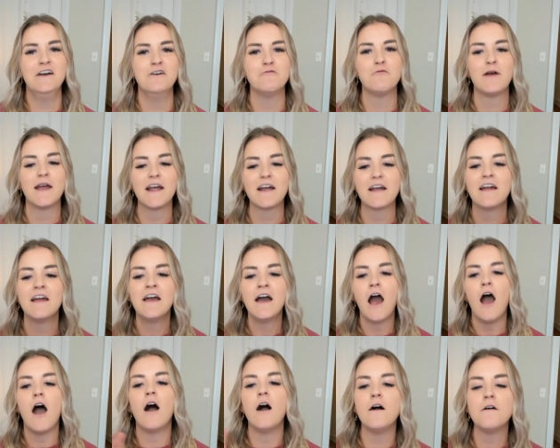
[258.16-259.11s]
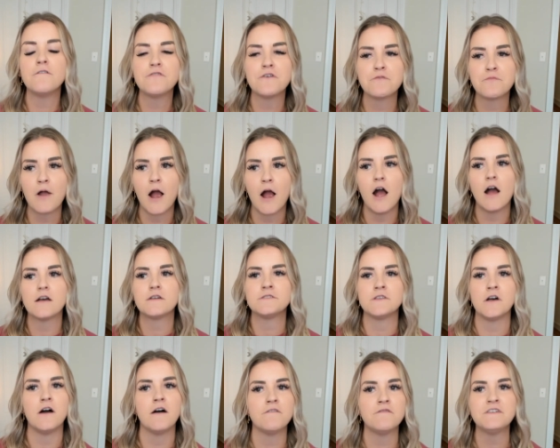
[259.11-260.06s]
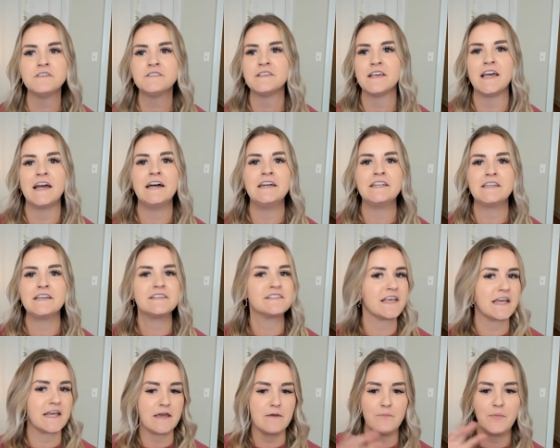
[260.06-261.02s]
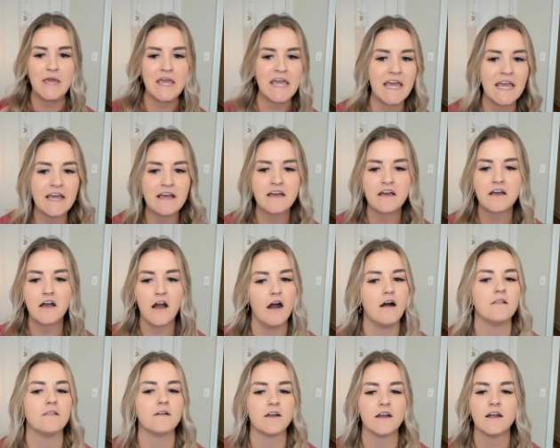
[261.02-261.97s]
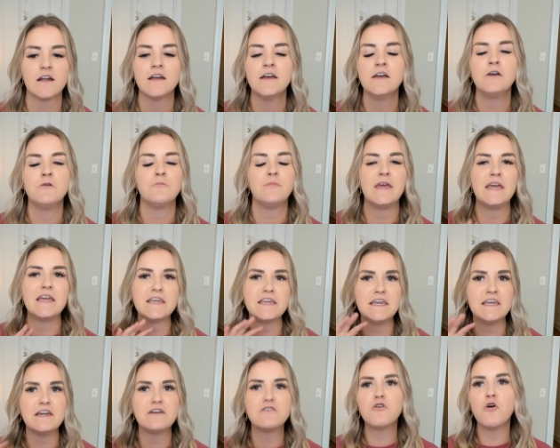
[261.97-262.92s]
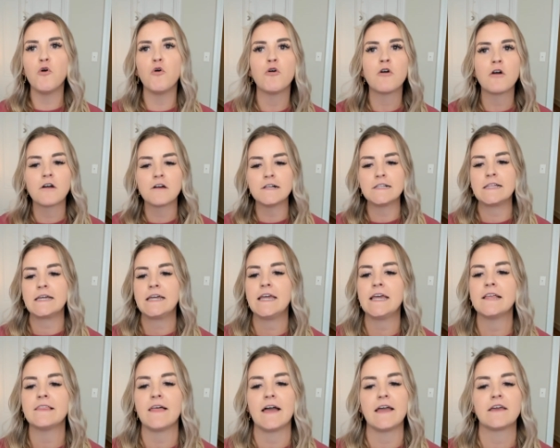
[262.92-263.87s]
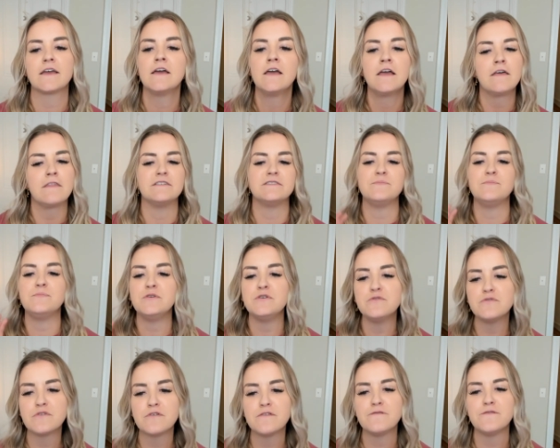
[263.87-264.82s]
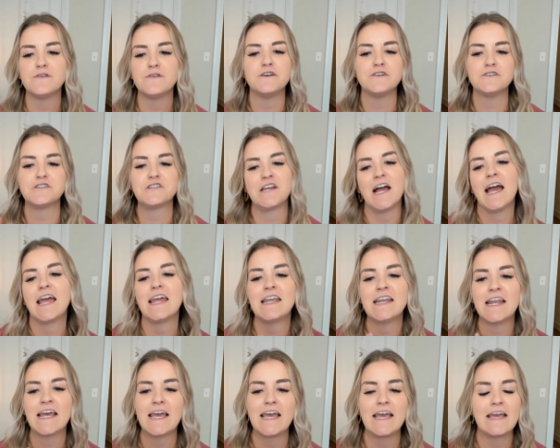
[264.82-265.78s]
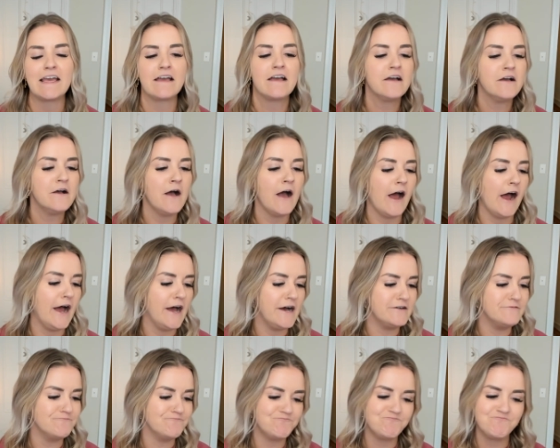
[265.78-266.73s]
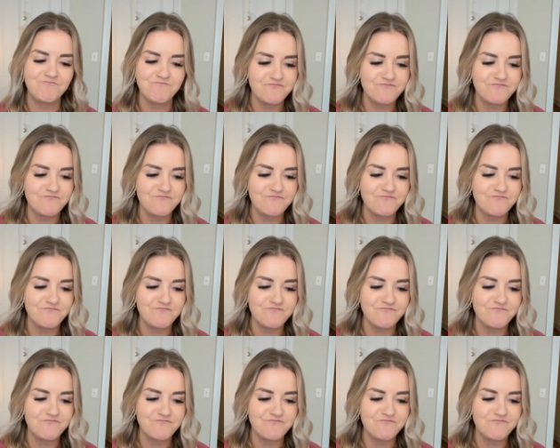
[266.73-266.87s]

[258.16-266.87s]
where all of the rocks, all of the sand is like a pink color, pinky, corally, like this beautiful, shining, um,